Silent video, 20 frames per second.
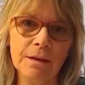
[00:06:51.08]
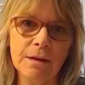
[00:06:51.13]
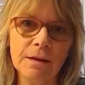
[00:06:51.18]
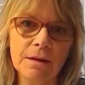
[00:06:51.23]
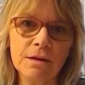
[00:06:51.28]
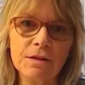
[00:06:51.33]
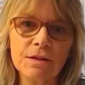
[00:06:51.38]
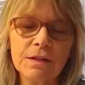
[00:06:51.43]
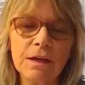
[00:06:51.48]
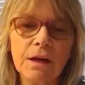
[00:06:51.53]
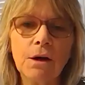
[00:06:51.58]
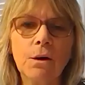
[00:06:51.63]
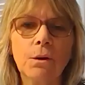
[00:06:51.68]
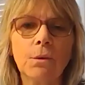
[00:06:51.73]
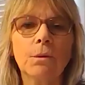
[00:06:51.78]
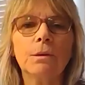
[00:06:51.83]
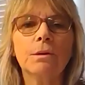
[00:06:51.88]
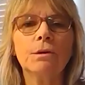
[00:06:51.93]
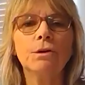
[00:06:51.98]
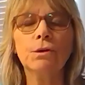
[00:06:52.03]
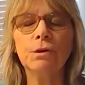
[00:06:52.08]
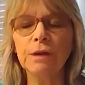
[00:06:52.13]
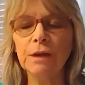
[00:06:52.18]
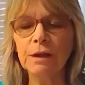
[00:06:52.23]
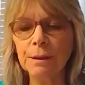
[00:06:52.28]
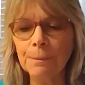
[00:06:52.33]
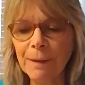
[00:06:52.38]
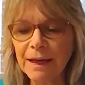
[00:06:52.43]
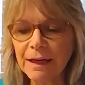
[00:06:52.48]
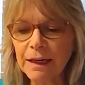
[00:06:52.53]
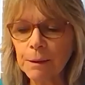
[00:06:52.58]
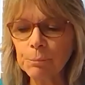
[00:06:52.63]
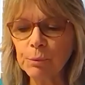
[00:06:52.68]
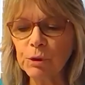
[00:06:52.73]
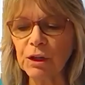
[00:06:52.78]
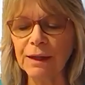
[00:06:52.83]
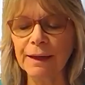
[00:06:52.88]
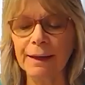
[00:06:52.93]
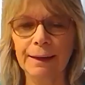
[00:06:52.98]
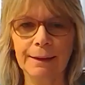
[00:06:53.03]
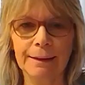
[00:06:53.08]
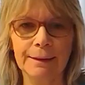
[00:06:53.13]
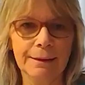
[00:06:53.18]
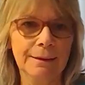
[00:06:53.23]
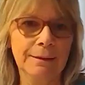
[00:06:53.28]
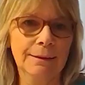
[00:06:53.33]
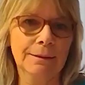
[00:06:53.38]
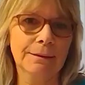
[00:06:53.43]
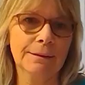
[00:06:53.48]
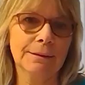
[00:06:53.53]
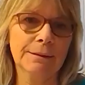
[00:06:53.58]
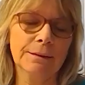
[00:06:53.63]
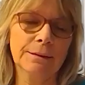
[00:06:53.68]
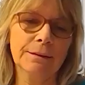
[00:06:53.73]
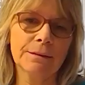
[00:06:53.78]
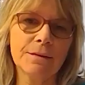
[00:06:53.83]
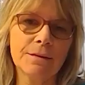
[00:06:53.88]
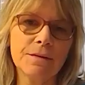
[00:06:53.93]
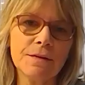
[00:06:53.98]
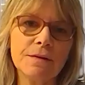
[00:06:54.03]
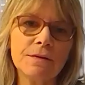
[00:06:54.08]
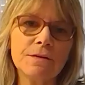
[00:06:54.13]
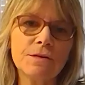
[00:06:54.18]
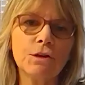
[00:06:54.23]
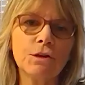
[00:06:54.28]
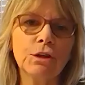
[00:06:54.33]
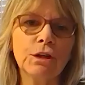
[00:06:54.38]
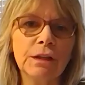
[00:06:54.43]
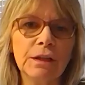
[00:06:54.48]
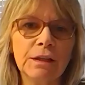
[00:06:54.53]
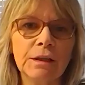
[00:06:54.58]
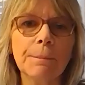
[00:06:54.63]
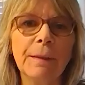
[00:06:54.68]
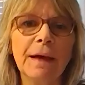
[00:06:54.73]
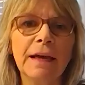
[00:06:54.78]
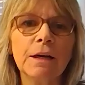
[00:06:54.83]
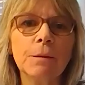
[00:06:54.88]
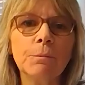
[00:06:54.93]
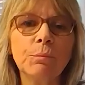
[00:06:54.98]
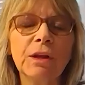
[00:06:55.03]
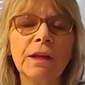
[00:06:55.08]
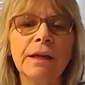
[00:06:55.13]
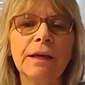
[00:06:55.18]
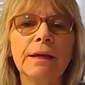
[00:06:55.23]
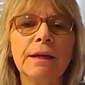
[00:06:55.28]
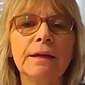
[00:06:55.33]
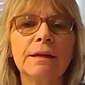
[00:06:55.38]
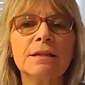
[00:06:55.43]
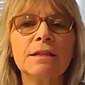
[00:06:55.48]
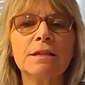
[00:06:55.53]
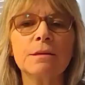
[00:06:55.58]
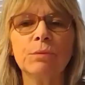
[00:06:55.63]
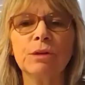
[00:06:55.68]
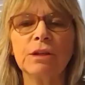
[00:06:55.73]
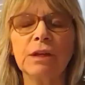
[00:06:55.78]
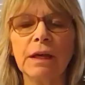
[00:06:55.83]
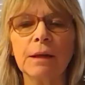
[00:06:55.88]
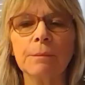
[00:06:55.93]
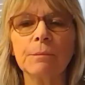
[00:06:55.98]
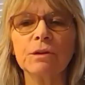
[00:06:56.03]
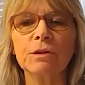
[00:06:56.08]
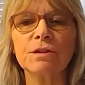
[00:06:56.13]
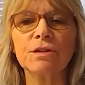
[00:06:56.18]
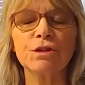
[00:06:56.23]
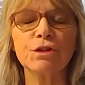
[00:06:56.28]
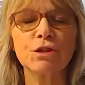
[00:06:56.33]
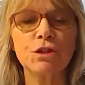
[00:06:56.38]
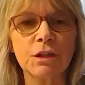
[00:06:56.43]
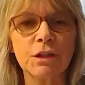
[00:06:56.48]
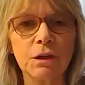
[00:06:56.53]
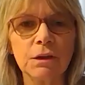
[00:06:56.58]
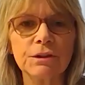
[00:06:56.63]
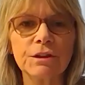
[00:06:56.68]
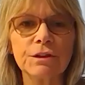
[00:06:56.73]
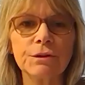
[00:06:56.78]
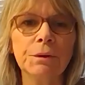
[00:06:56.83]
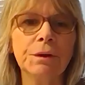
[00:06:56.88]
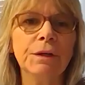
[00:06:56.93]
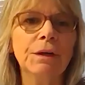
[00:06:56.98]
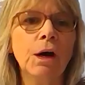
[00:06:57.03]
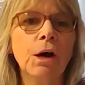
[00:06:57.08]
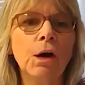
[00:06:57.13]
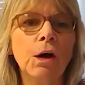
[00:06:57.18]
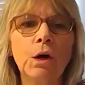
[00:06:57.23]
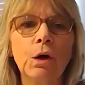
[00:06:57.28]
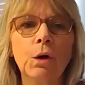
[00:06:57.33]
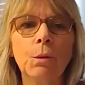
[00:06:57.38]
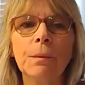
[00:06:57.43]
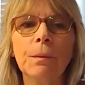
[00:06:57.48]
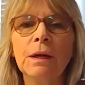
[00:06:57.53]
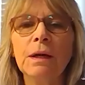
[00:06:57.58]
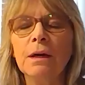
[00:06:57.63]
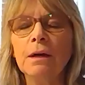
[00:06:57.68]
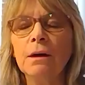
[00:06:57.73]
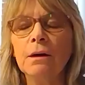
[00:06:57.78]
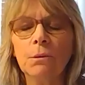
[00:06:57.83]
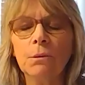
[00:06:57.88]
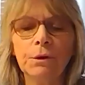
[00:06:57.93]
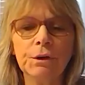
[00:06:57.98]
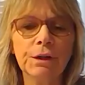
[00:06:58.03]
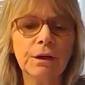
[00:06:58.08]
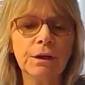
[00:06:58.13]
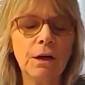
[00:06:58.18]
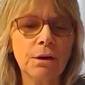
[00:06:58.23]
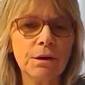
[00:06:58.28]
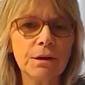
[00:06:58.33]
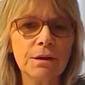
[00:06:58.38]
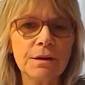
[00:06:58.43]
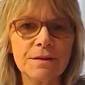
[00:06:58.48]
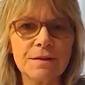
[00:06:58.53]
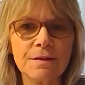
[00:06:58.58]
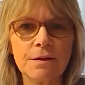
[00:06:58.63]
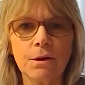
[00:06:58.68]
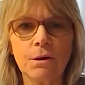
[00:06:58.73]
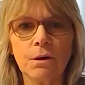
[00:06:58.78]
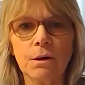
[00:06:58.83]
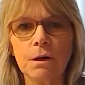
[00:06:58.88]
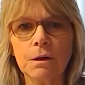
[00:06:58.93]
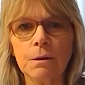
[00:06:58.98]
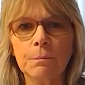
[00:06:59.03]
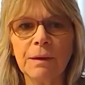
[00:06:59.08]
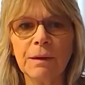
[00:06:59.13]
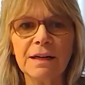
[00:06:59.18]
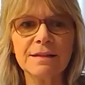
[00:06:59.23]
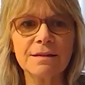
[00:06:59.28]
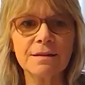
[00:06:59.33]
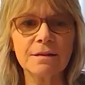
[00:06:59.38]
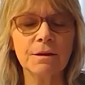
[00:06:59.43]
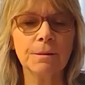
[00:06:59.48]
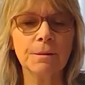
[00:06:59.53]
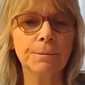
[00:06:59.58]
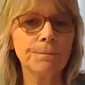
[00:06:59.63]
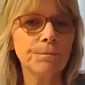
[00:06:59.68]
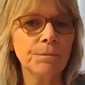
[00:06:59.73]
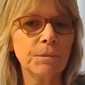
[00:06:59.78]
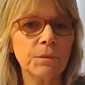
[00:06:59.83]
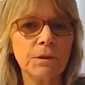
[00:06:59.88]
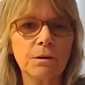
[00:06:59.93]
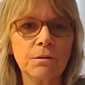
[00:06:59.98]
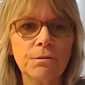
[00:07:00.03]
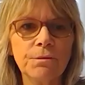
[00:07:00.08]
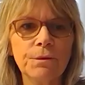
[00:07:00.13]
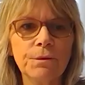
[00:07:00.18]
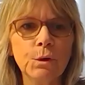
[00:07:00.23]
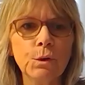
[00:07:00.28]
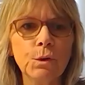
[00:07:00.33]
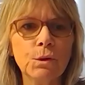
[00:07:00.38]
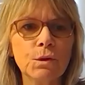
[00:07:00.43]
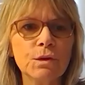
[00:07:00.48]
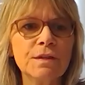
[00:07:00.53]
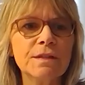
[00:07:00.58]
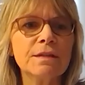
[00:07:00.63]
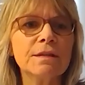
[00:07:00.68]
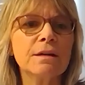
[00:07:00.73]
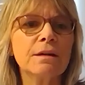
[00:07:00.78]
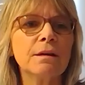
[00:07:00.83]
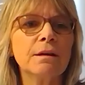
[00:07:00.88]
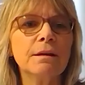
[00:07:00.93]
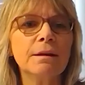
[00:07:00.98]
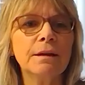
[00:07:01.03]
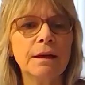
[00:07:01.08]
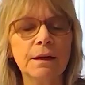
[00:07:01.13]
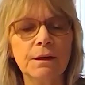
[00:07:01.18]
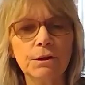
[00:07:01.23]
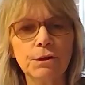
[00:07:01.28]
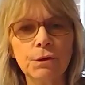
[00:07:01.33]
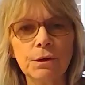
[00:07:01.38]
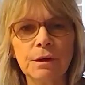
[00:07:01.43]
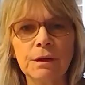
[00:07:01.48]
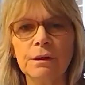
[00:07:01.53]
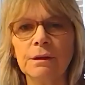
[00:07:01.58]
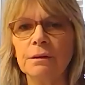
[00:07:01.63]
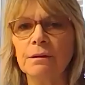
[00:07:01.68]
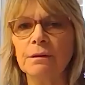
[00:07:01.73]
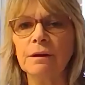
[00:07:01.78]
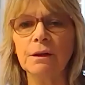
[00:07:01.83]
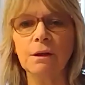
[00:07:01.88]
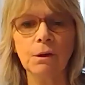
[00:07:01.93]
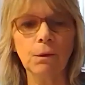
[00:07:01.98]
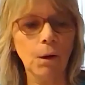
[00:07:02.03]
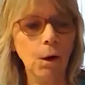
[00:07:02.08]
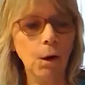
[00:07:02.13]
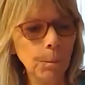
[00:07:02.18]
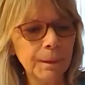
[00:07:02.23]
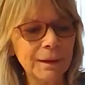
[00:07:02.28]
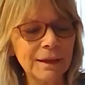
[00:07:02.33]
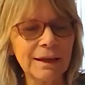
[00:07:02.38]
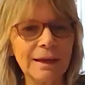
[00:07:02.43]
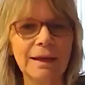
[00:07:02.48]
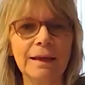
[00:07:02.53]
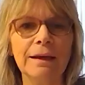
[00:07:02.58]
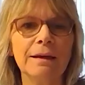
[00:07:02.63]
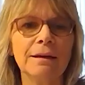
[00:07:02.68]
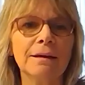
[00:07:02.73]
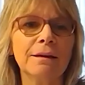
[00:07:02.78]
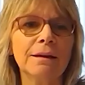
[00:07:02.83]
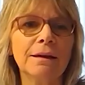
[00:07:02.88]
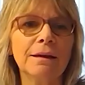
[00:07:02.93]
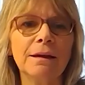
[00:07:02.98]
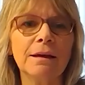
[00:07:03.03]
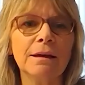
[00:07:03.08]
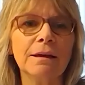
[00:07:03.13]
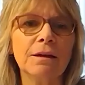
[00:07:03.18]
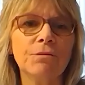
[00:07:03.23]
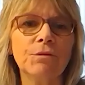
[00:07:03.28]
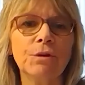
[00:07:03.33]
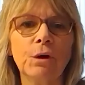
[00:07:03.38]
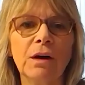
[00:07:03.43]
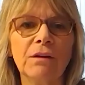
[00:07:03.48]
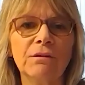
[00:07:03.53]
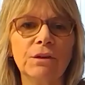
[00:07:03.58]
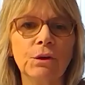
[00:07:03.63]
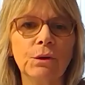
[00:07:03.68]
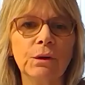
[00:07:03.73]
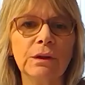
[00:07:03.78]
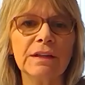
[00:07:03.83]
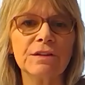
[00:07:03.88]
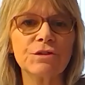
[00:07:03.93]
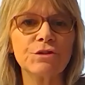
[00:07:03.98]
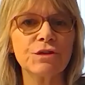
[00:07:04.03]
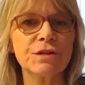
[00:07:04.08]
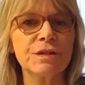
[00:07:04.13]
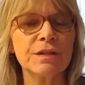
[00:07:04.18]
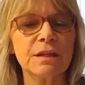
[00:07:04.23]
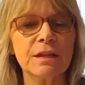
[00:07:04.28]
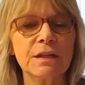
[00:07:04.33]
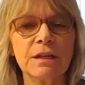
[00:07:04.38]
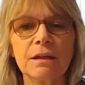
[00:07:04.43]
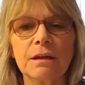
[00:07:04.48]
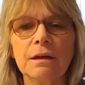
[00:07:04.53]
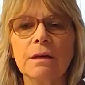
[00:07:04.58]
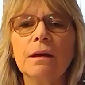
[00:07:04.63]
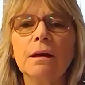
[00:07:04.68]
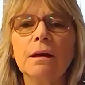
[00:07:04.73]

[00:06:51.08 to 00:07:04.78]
So you need to make a plan. So you need to make a plan to be able to shelter in home. When you go to the store, buy some foods that you can, open a can and eat if you have no electricity.